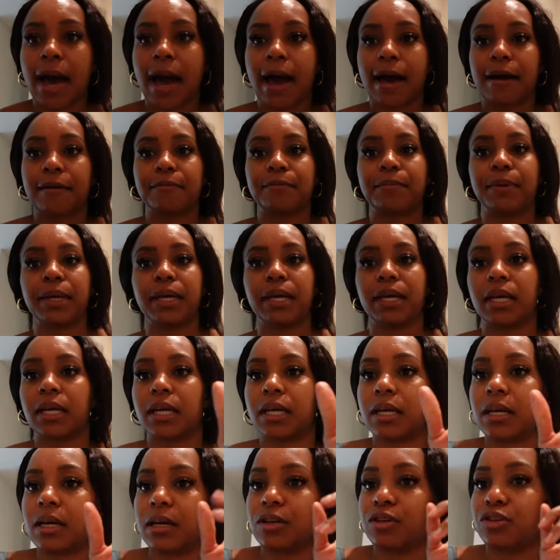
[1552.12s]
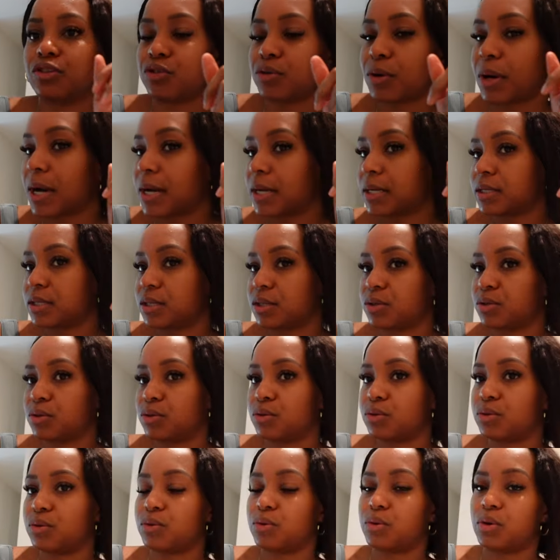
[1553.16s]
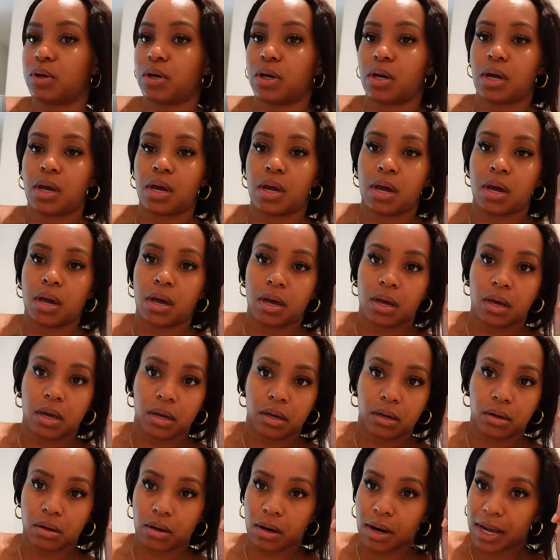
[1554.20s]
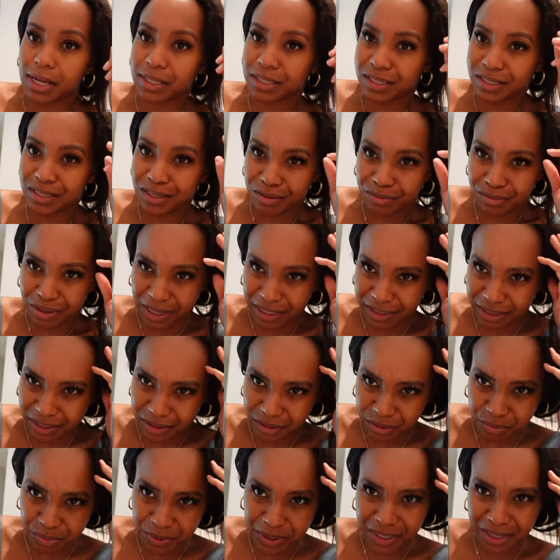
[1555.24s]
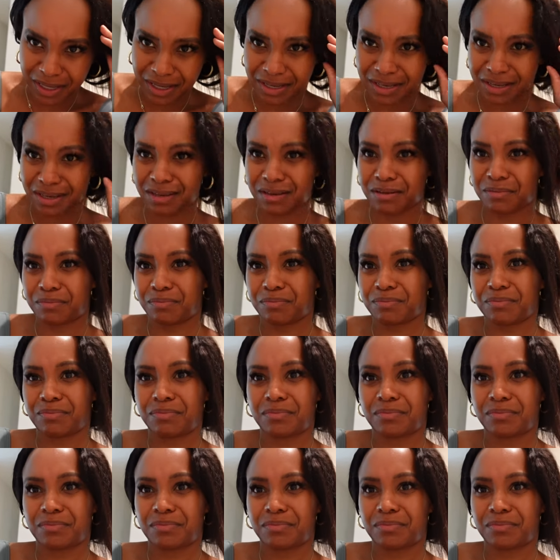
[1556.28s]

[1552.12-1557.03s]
I've been trying to, girl, I just don't like this wig.